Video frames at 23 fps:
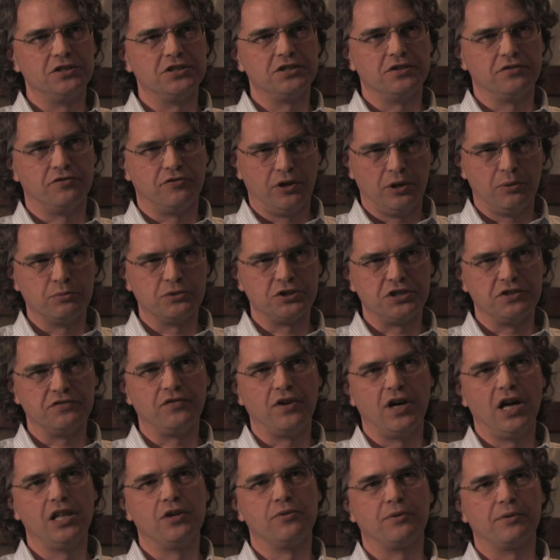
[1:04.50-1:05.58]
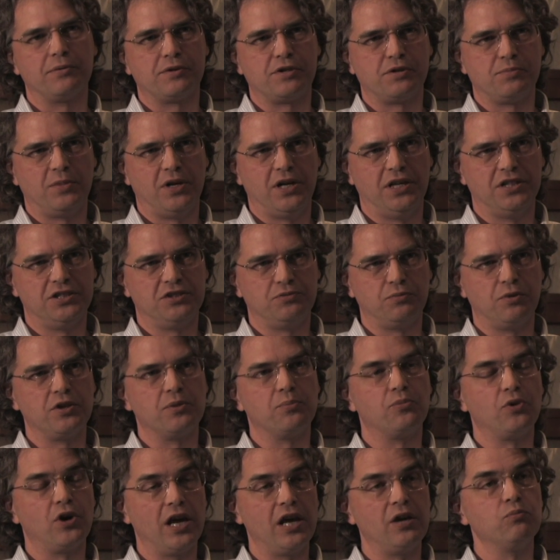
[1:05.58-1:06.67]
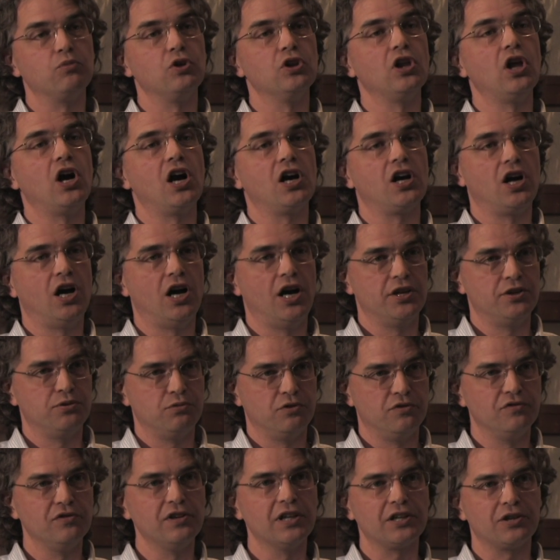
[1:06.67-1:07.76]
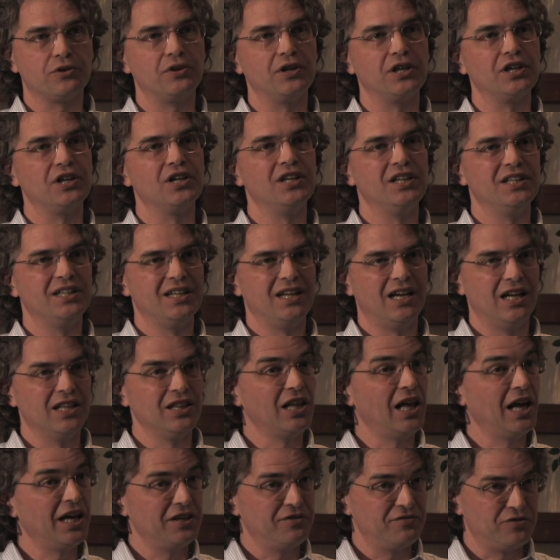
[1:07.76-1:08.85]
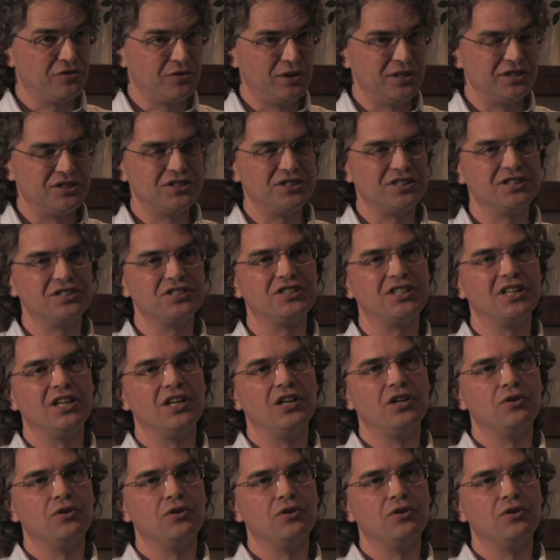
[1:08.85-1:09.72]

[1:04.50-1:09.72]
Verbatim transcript: is the frequency following response, where the brain will lock on to a flickering uh, light, for instance.